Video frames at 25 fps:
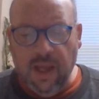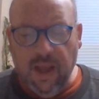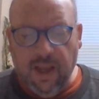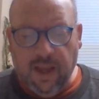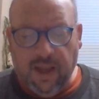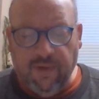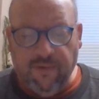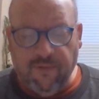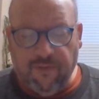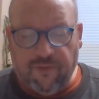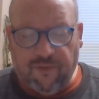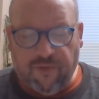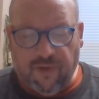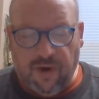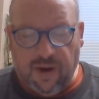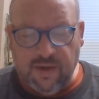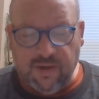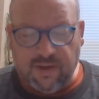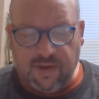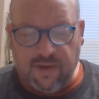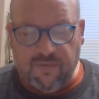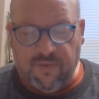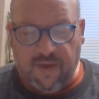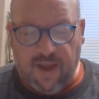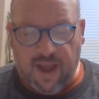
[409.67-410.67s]
In front
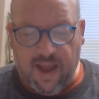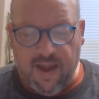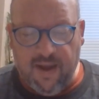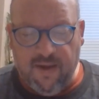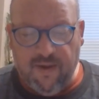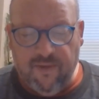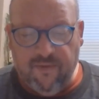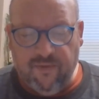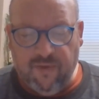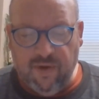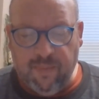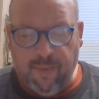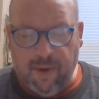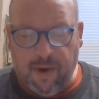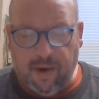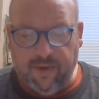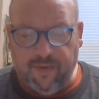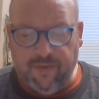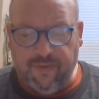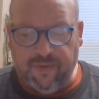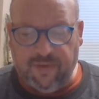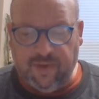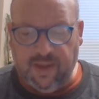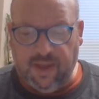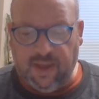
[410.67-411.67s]
of every pair
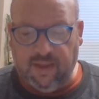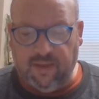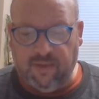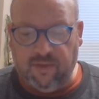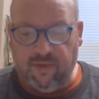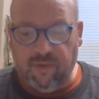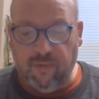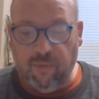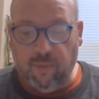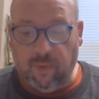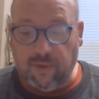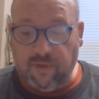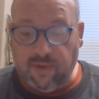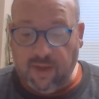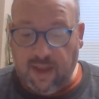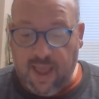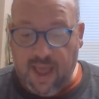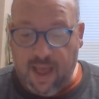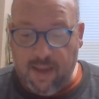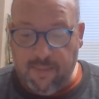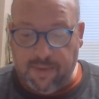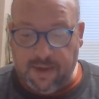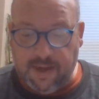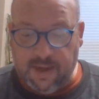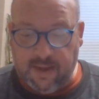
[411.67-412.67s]
of seats was a
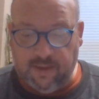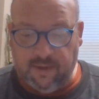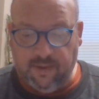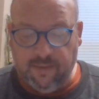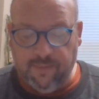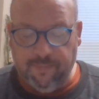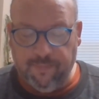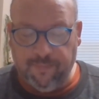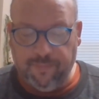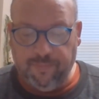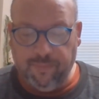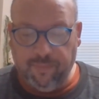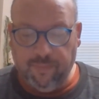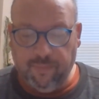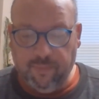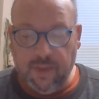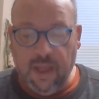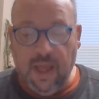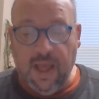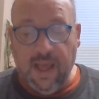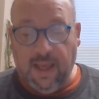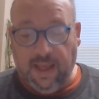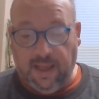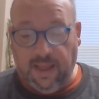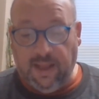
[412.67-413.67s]
cabinet.
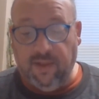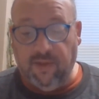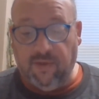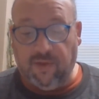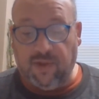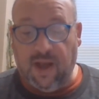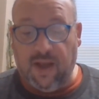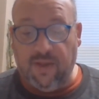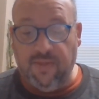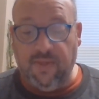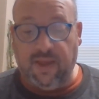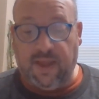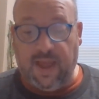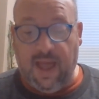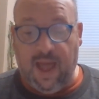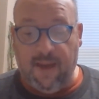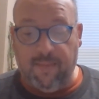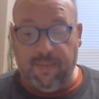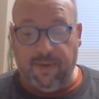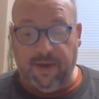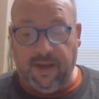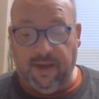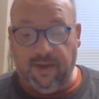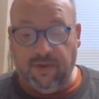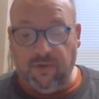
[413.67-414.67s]
Inside the
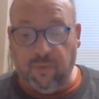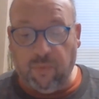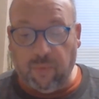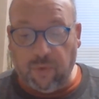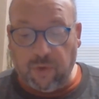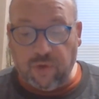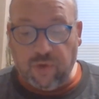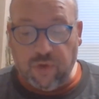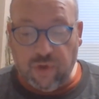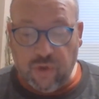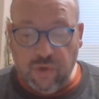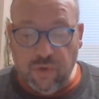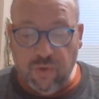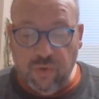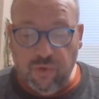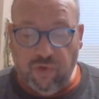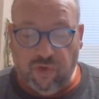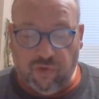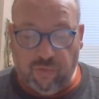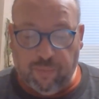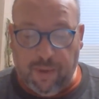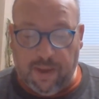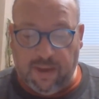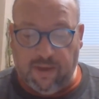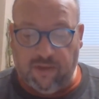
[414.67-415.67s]
cabinet were 2
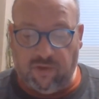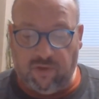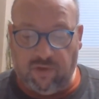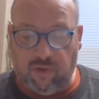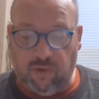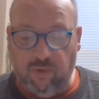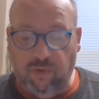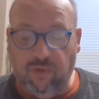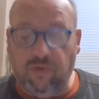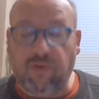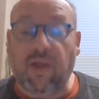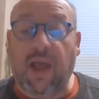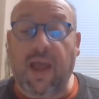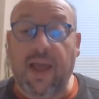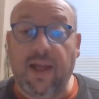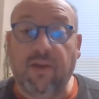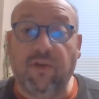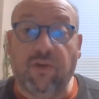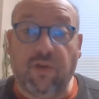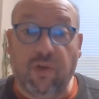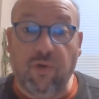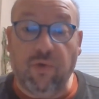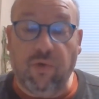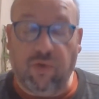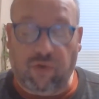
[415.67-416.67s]
spacesuits and
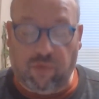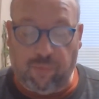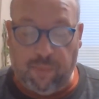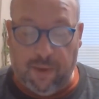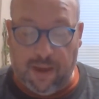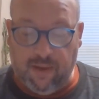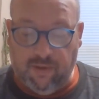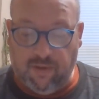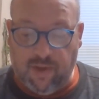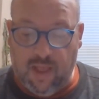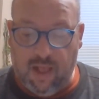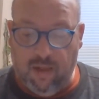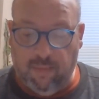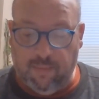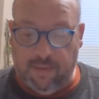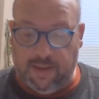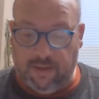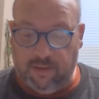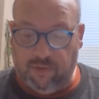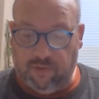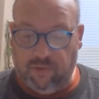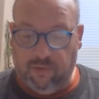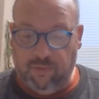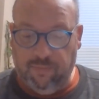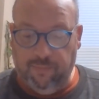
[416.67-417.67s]
2 space
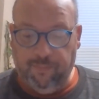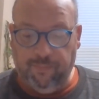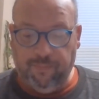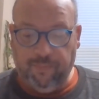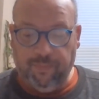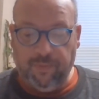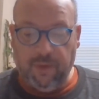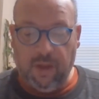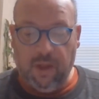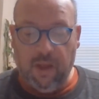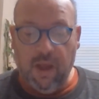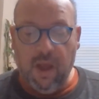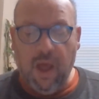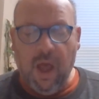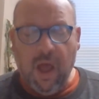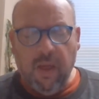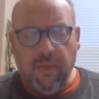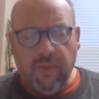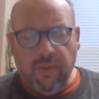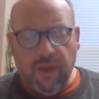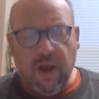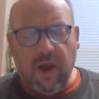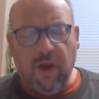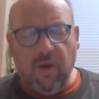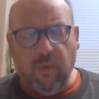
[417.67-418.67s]
helmets.
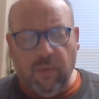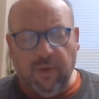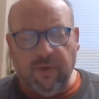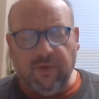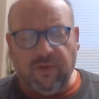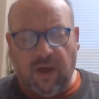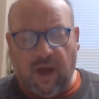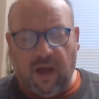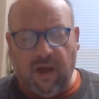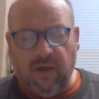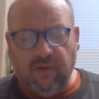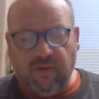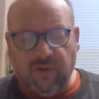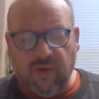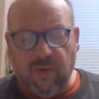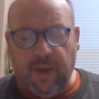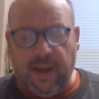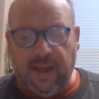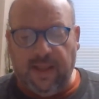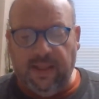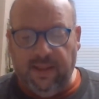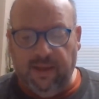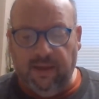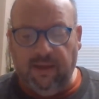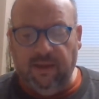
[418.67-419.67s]
There was also
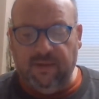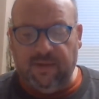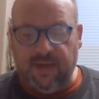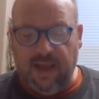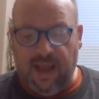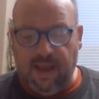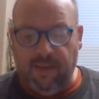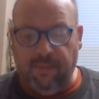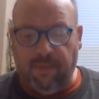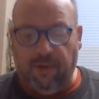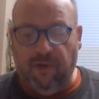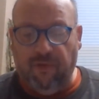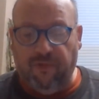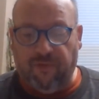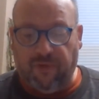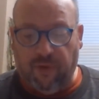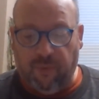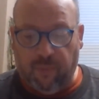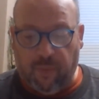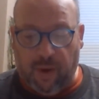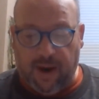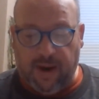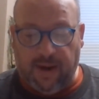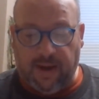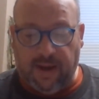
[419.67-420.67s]
a little table for
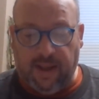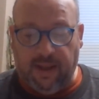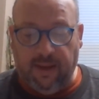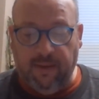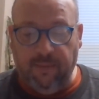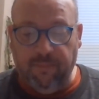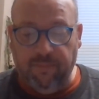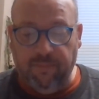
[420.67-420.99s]
writing